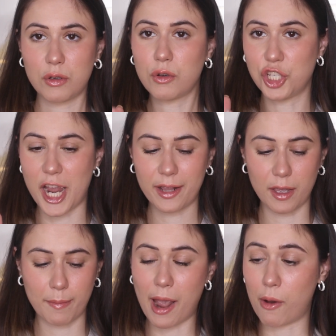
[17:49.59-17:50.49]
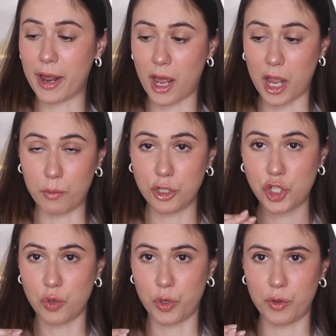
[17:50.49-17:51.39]
go check them out and I will
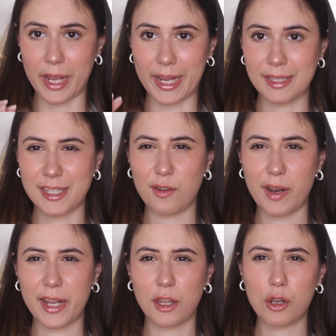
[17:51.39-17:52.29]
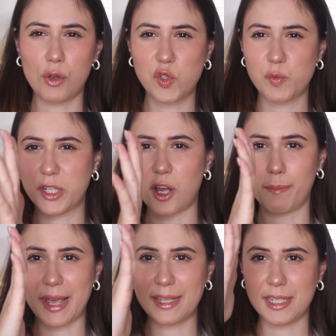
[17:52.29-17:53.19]
show you, like, instead of like the clothes being
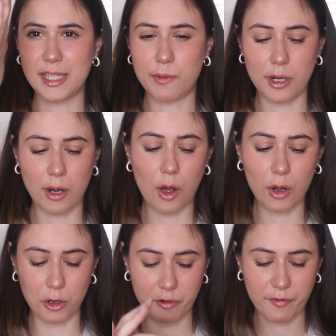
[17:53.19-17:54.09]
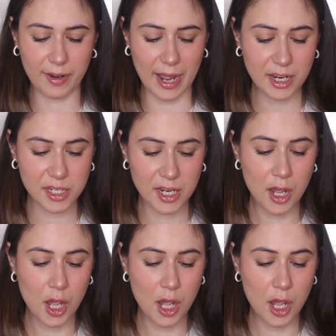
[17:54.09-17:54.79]
all messy, they will all look flat.